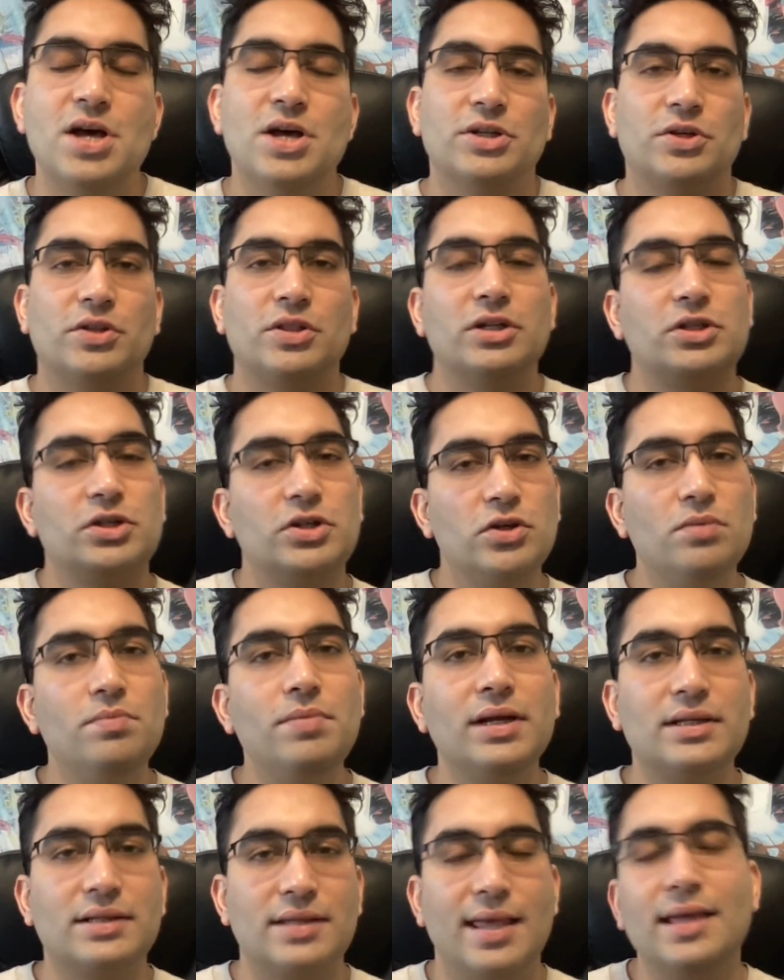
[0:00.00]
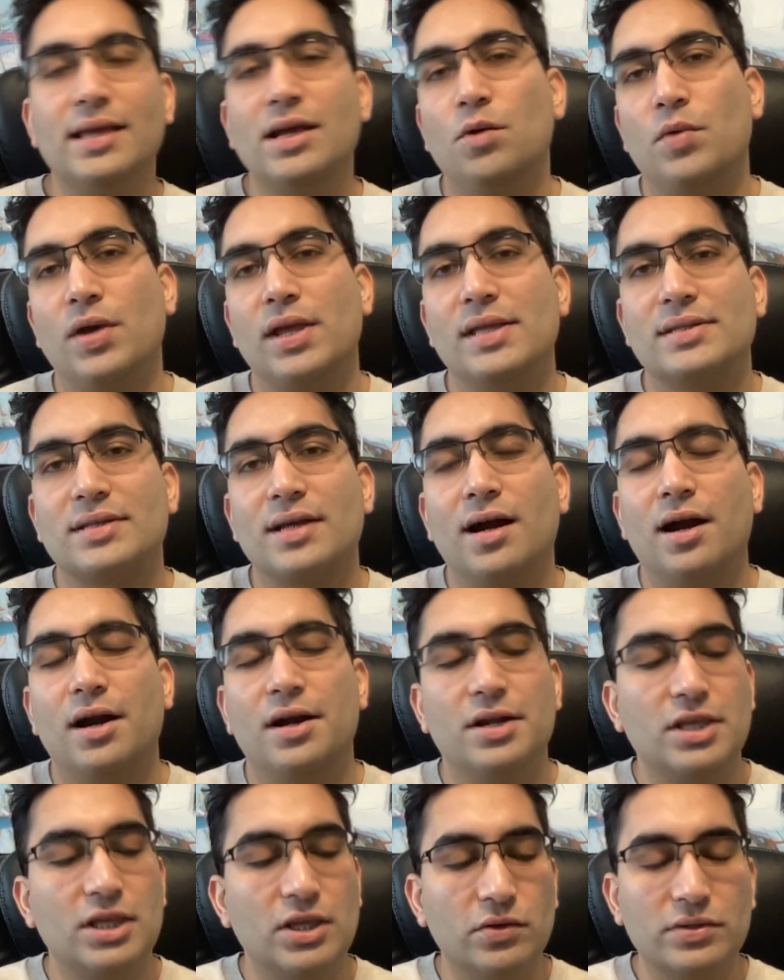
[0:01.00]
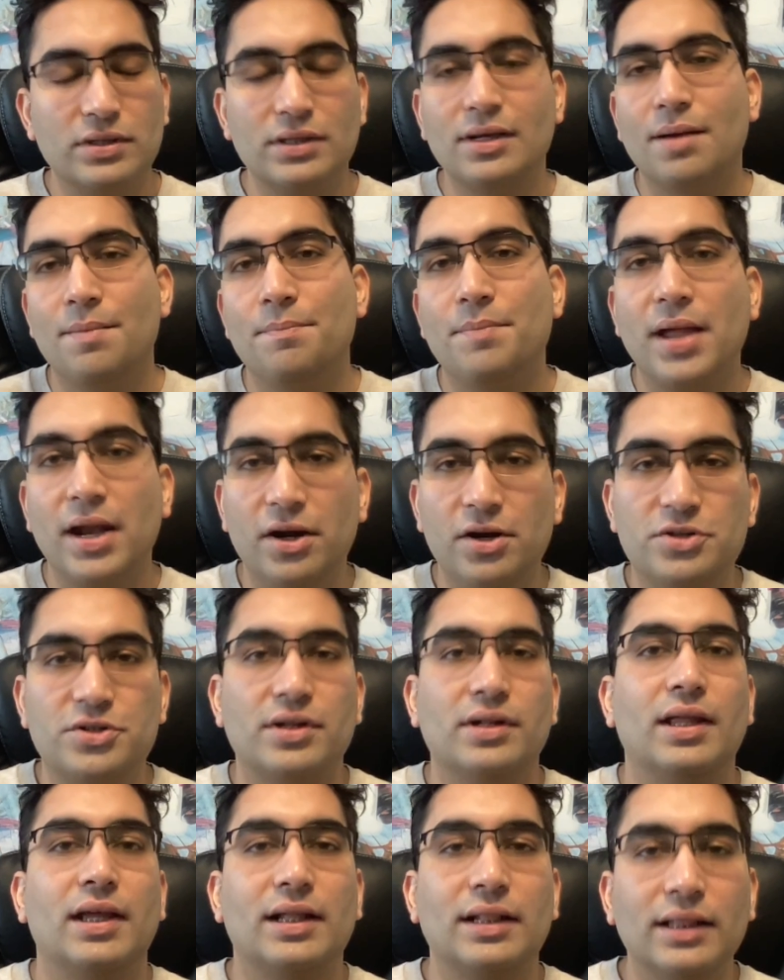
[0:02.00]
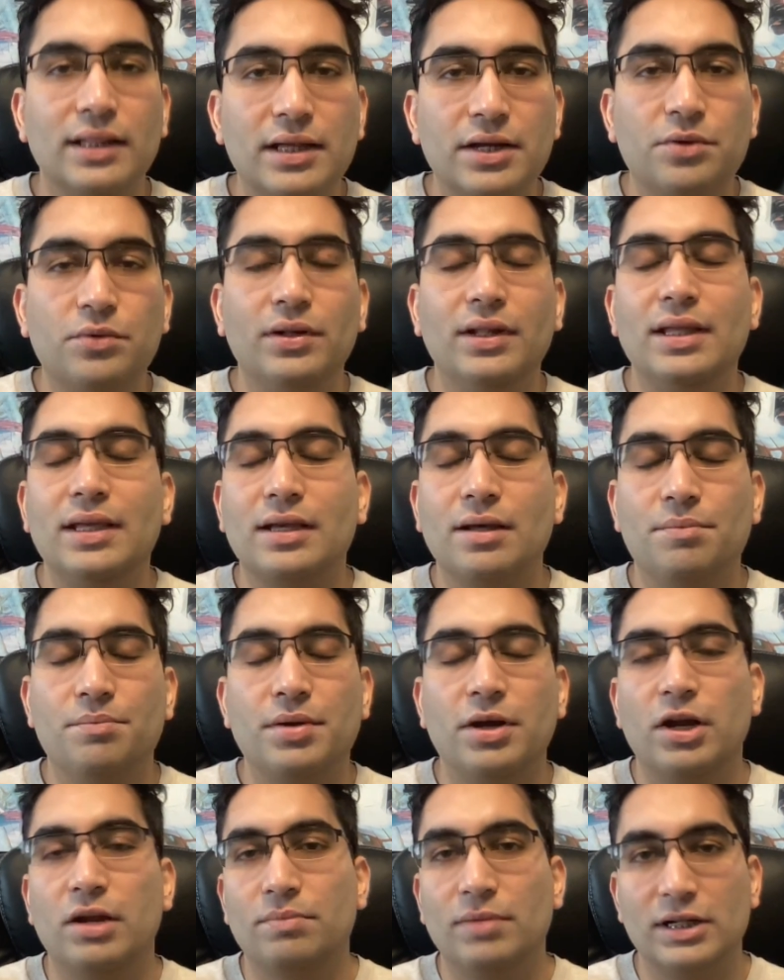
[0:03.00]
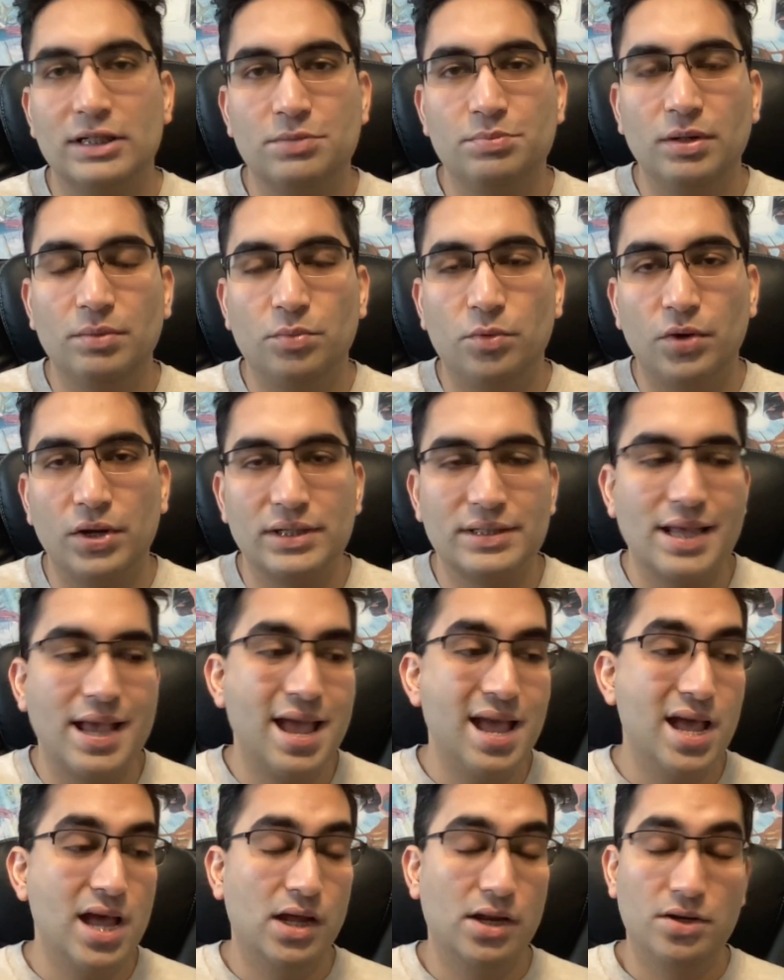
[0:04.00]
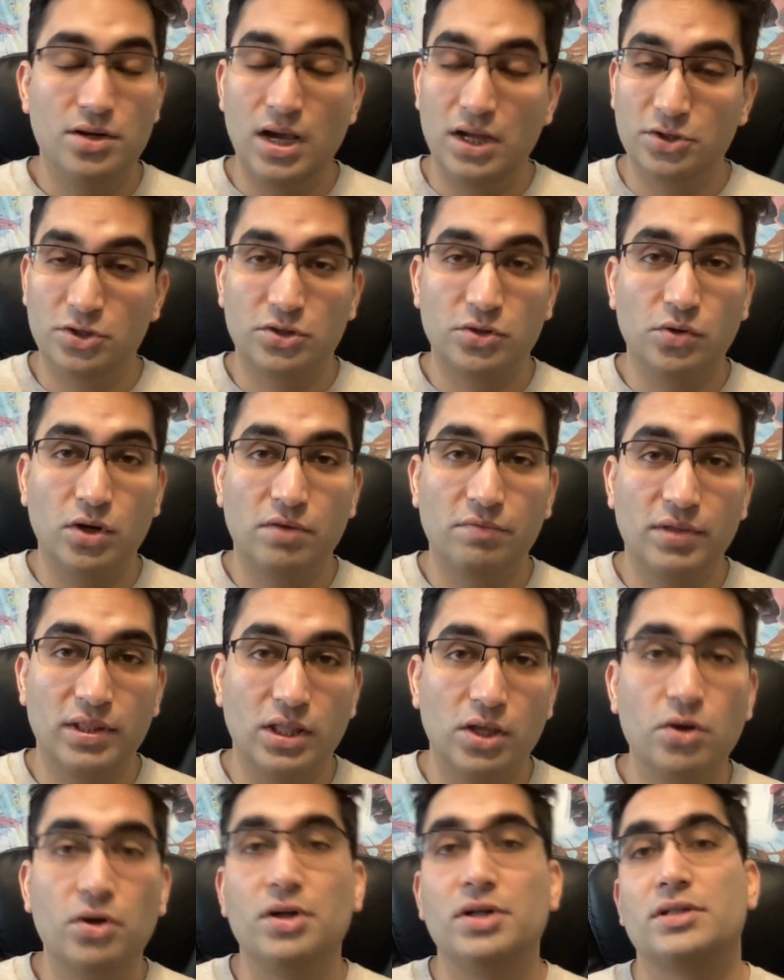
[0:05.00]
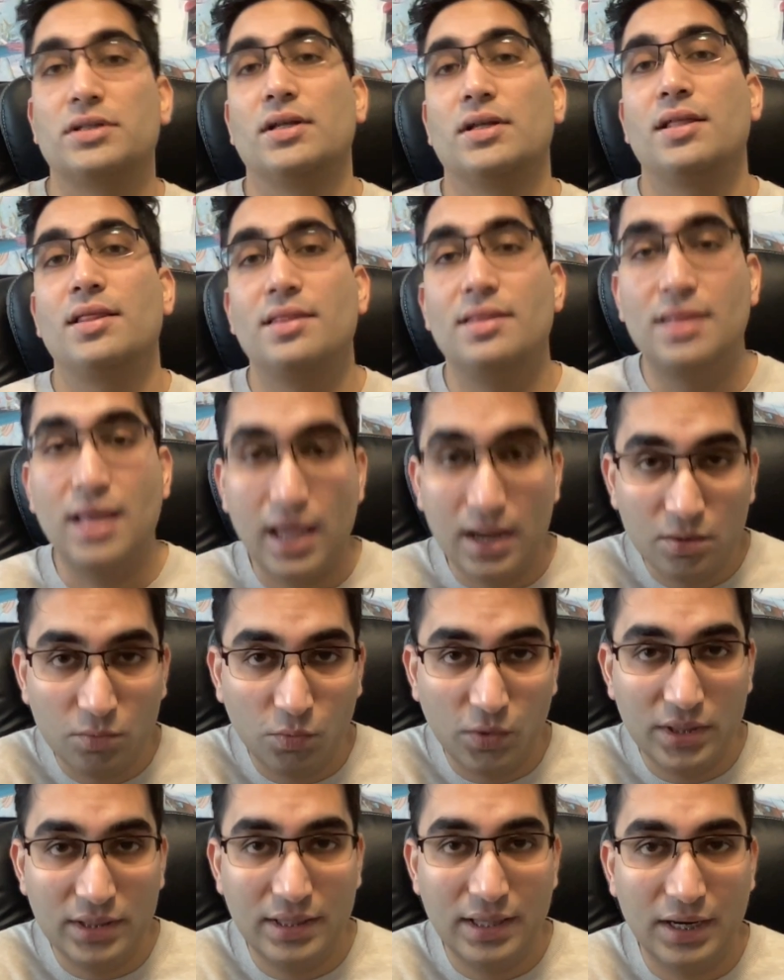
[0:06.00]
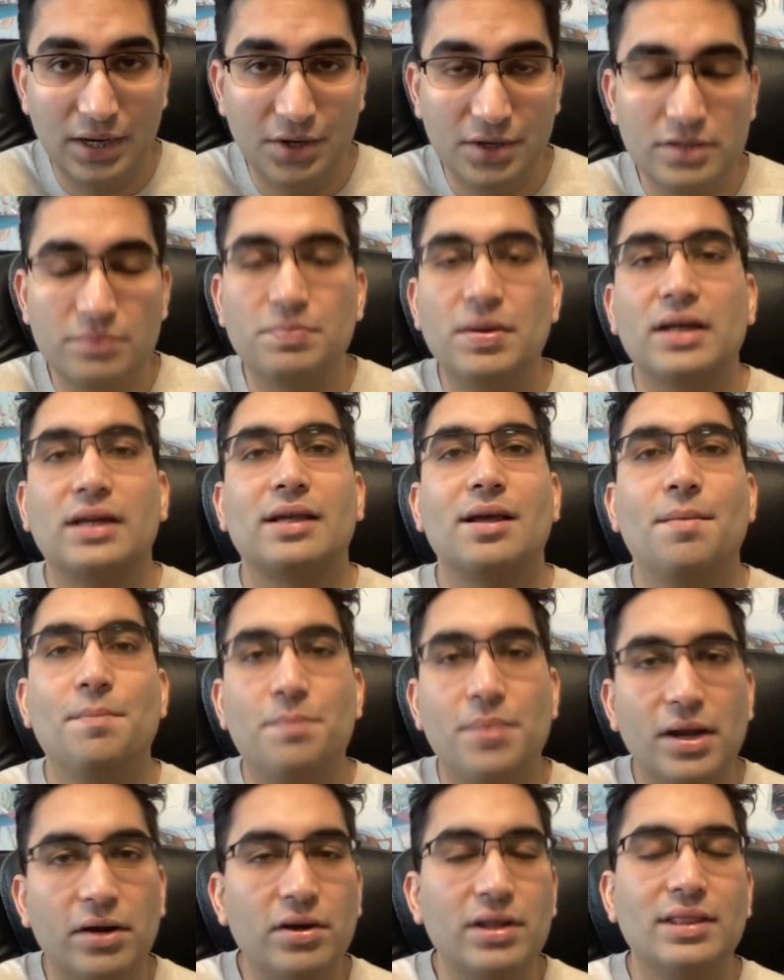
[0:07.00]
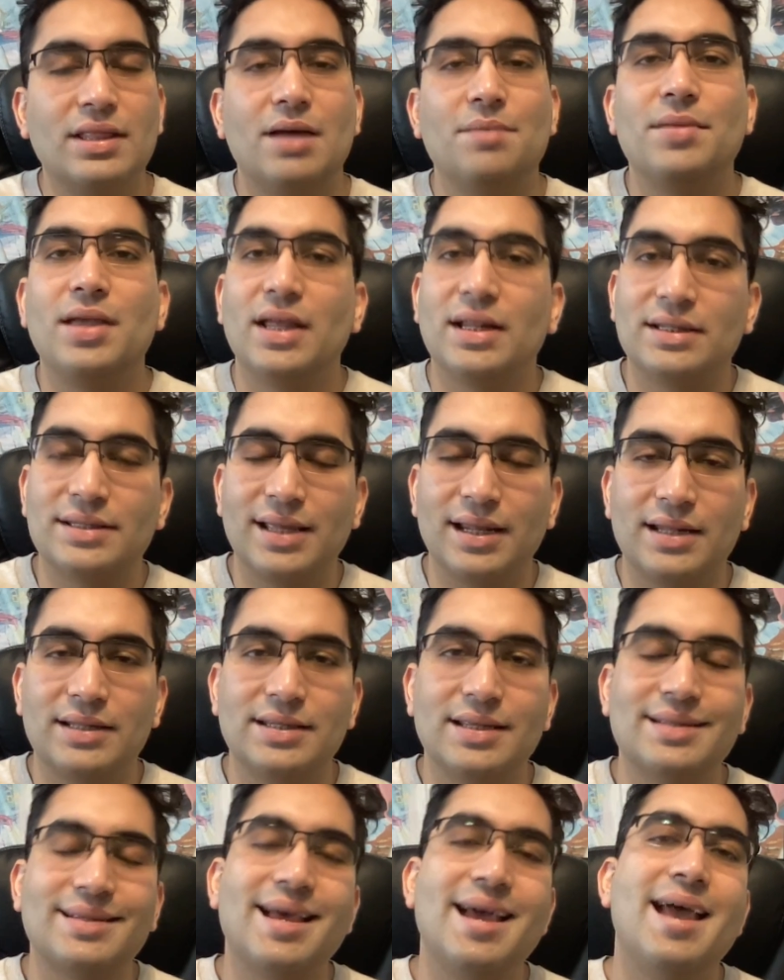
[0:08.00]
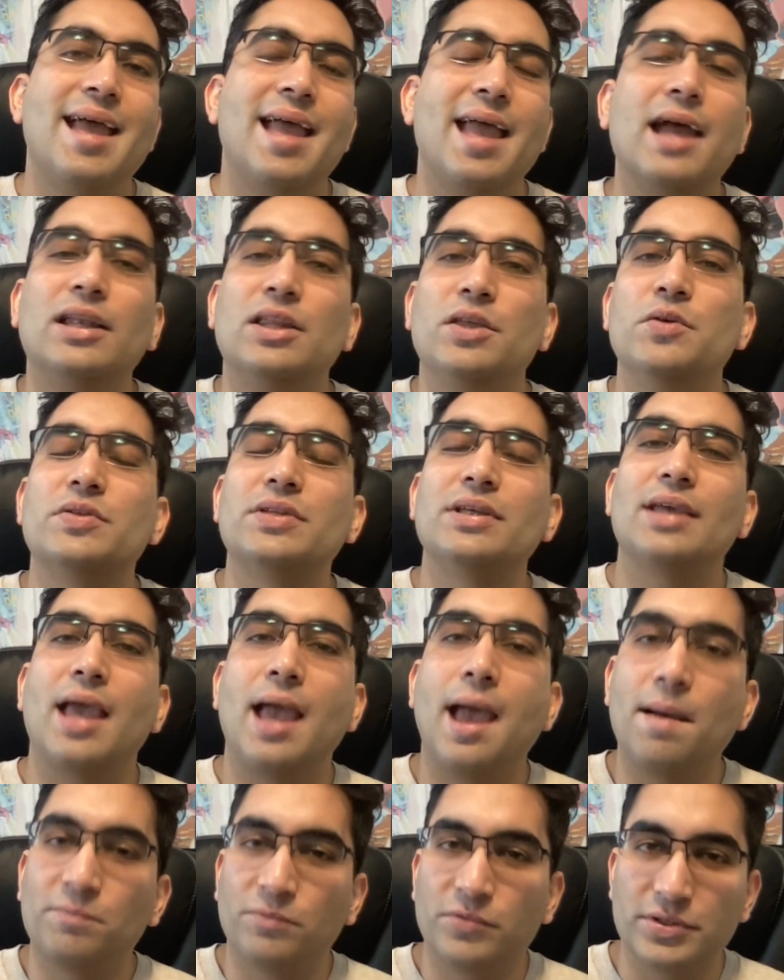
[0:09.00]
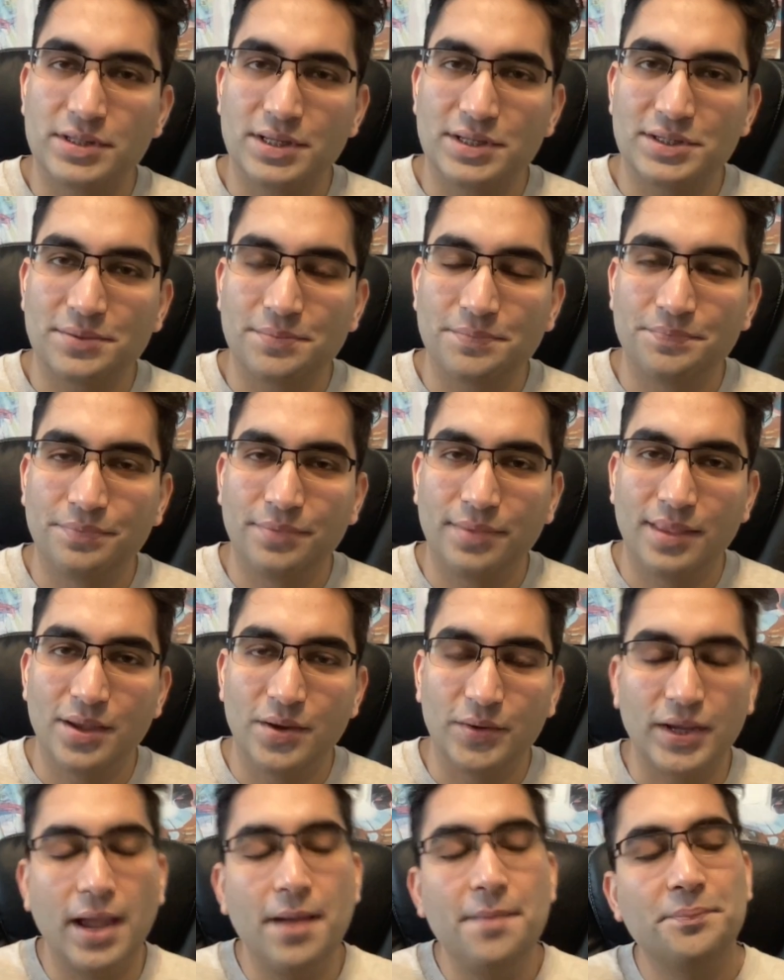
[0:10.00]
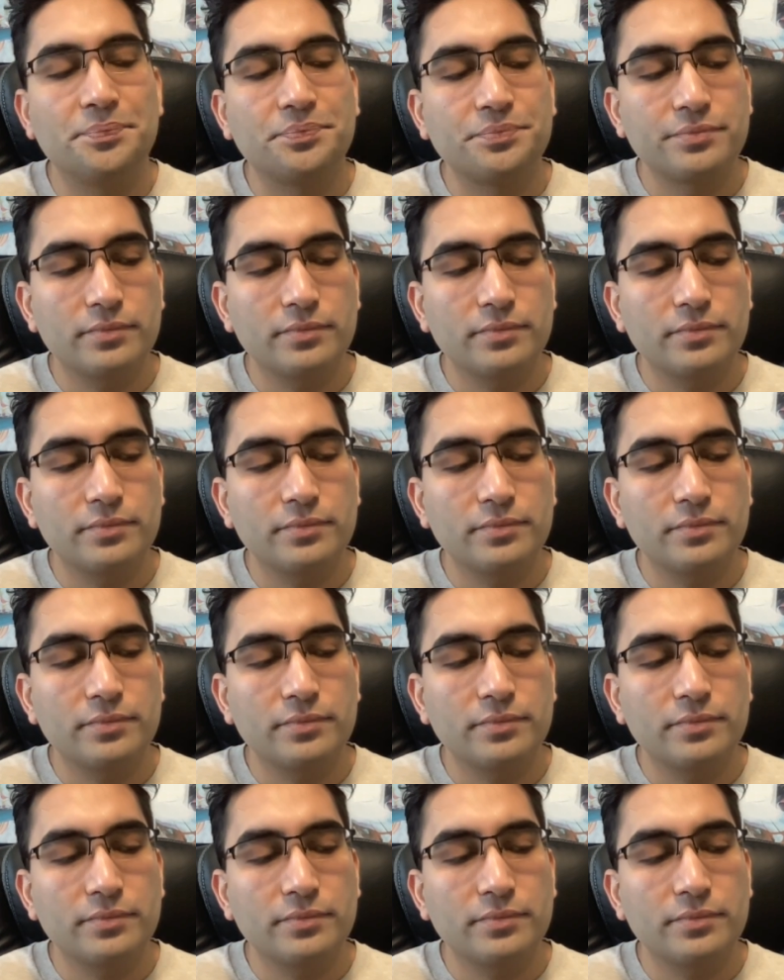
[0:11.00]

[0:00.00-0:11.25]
So the two big takeaways are using comparison, like literally comparing multiple points, not just going with yours, then with theirs, but comparing them in sentences and using emphasis. Okay?